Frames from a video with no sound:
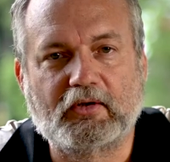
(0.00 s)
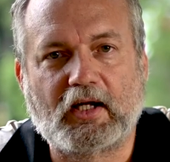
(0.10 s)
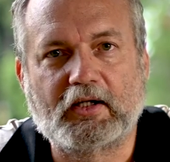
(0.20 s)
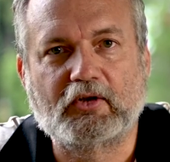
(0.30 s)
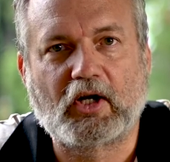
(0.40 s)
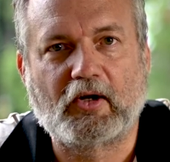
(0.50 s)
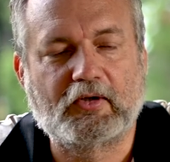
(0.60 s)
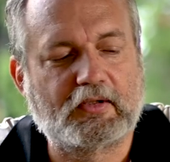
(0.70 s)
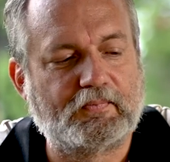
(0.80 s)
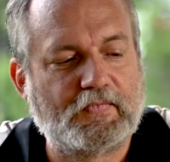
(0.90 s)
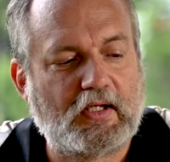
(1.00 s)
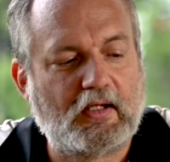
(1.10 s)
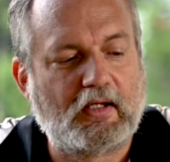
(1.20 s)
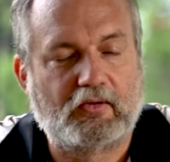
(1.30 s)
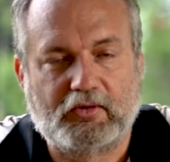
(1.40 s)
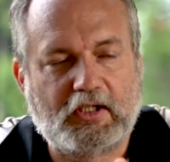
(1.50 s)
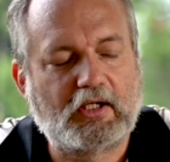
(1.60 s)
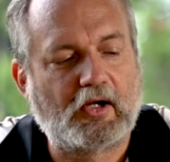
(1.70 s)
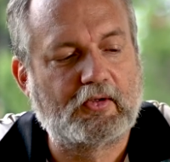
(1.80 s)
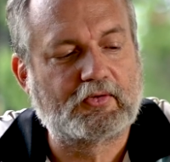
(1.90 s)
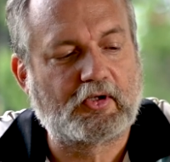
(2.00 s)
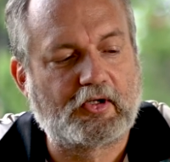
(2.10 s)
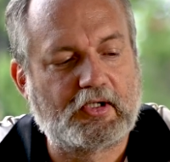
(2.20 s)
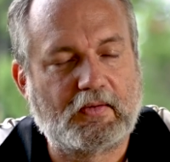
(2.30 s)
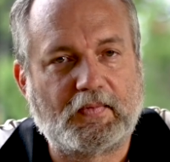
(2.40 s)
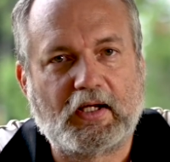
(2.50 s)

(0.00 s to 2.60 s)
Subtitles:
unencode it, or decode it, sorry,